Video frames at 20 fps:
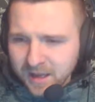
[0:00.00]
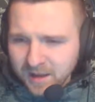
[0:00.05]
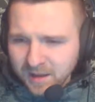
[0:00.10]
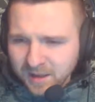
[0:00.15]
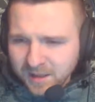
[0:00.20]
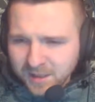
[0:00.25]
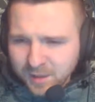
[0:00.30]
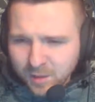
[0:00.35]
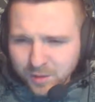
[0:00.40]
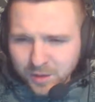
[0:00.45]
I
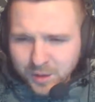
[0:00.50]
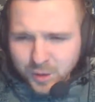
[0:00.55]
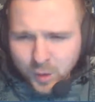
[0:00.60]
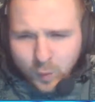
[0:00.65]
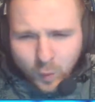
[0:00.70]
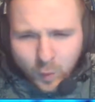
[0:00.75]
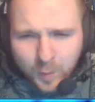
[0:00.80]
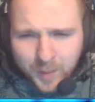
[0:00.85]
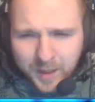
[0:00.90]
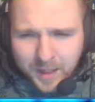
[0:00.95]
think it's called the
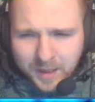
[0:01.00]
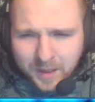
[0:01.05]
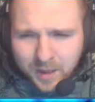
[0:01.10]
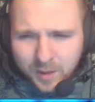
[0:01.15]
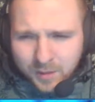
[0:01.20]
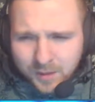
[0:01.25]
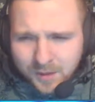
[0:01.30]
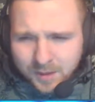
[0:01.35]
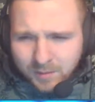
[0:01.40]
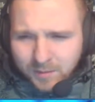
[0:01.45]

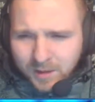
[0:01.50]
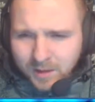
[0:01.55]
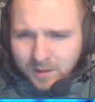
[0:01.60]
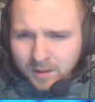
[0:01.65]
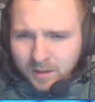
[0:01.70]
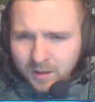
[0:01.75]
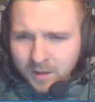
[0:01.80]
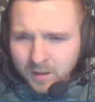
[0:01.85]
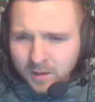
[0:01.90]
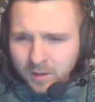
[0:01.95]
Torpedo or something,
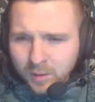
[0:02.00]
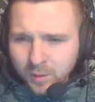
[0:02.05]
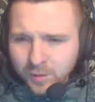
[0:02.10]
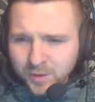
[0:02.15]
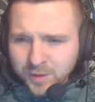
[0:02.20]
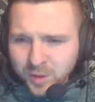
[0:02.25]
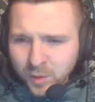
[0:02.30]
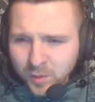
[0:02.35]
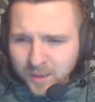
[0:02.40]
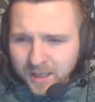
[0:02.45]
or
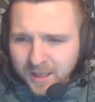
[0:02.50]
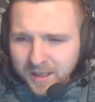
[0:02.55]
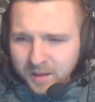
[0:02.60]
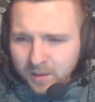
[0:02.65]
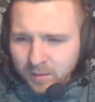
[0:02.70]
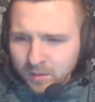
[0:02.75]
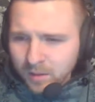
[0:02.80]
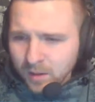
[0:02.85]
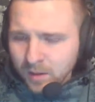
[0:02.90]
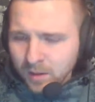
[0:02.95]

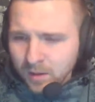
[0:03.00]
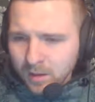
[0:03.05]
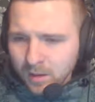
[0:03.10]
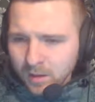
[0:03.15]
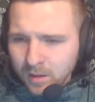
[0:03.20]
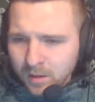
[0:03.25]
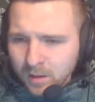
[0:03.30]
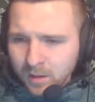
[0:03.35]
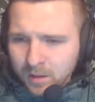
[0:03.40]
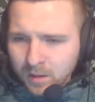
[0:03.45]
Tornado,
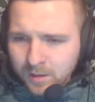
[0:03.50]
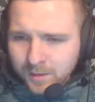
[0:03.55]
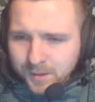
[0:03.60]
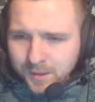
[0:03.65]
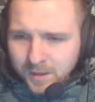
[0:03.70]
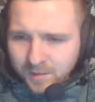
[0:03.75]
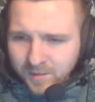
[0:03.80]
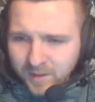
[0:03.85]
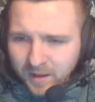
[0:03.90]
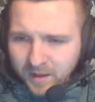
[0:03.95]

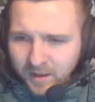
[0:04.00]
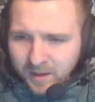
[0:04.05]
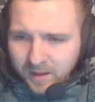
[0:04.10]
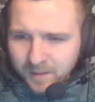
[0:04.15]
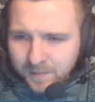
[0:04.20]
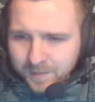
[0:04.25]
something like